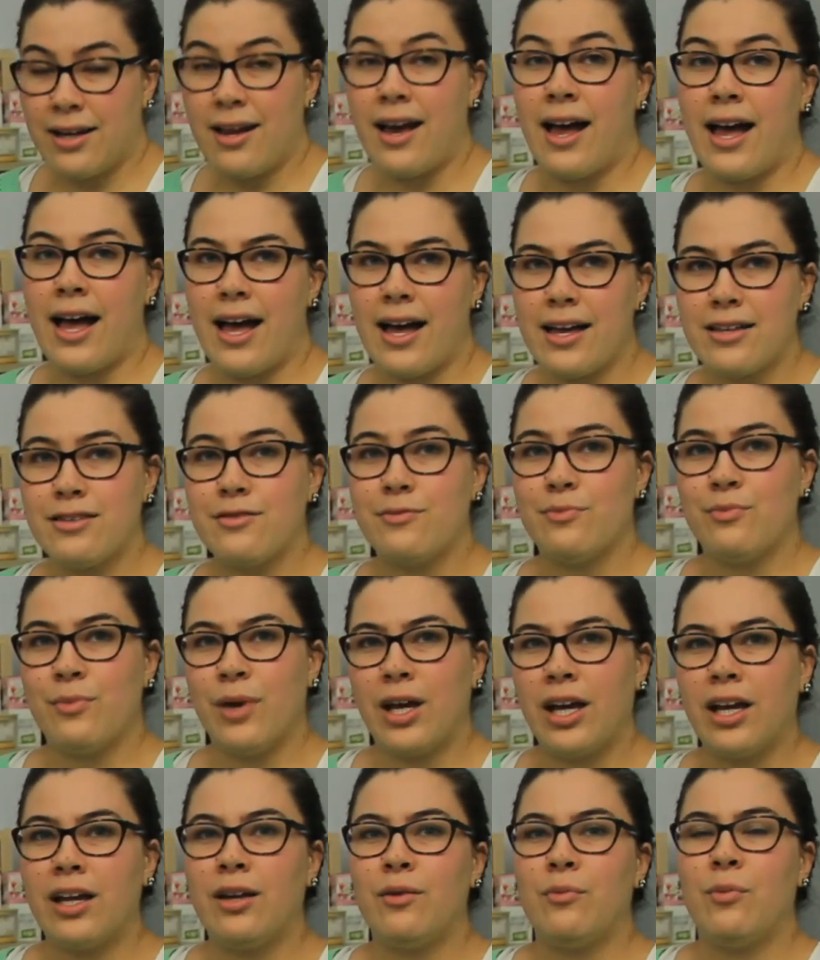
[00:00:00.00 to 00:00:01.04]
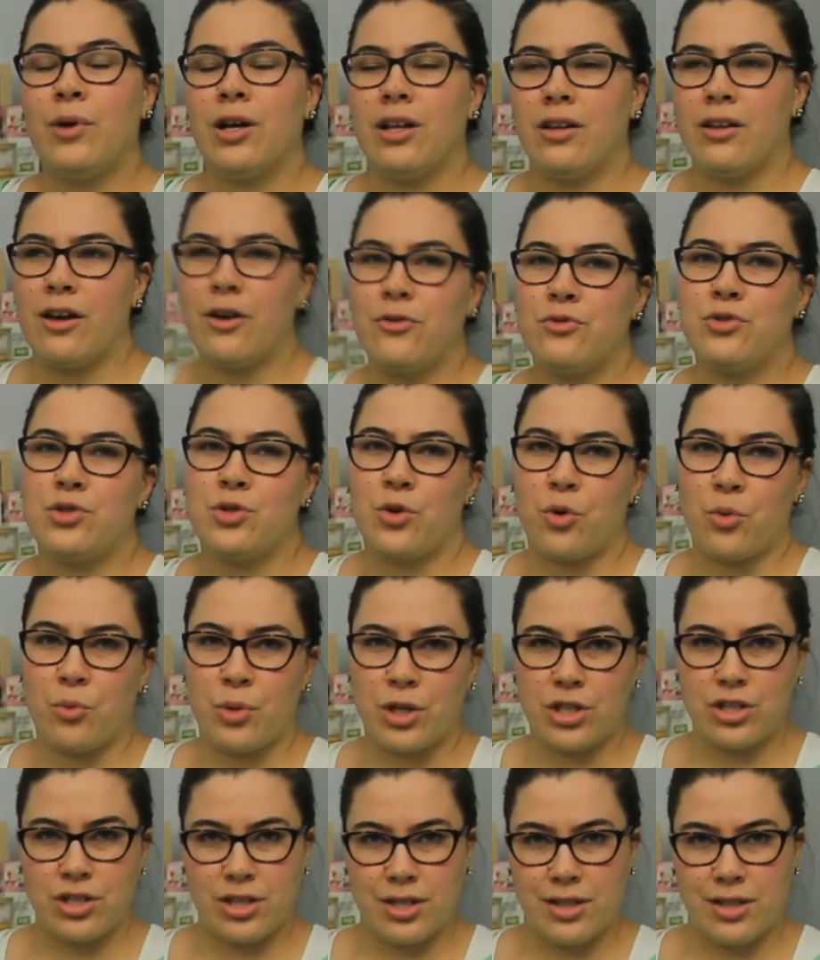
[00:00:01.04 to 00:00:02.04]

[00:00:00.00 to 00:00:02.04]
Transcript: has made my life so much